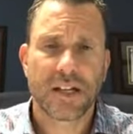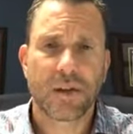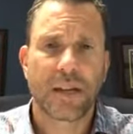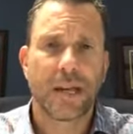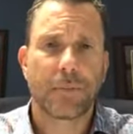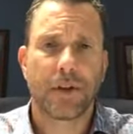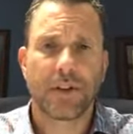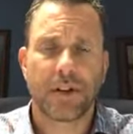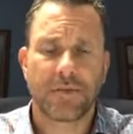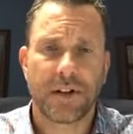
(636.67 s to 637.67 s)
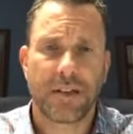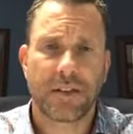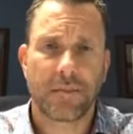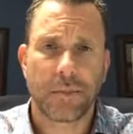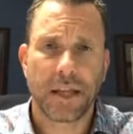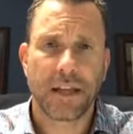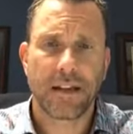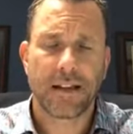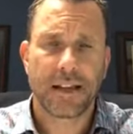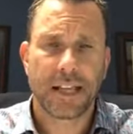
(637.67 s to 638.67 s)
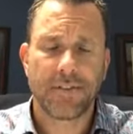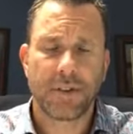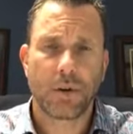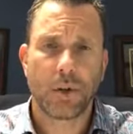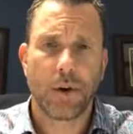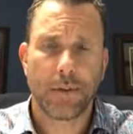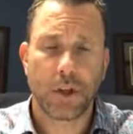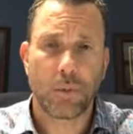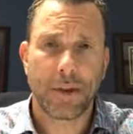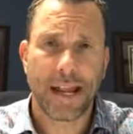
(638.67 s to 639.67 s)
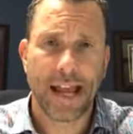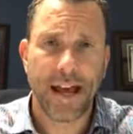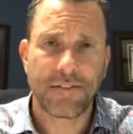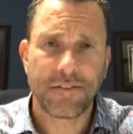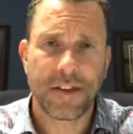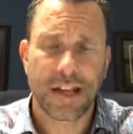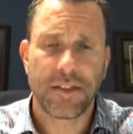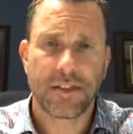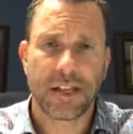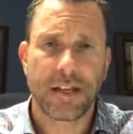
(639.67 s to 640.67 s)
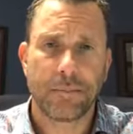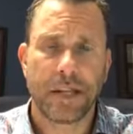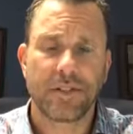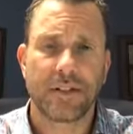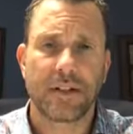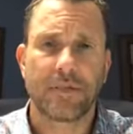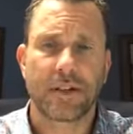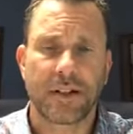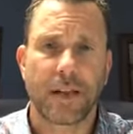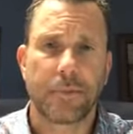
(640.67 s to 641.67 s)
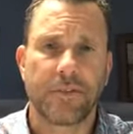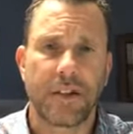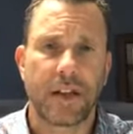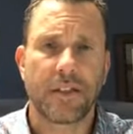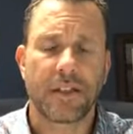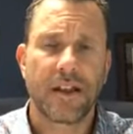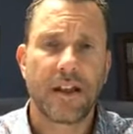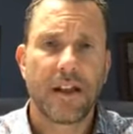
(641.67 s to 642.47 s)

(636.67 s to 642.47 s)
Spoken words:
You can't put your faith in me, even though you may have faith in me. It's a different type of faith.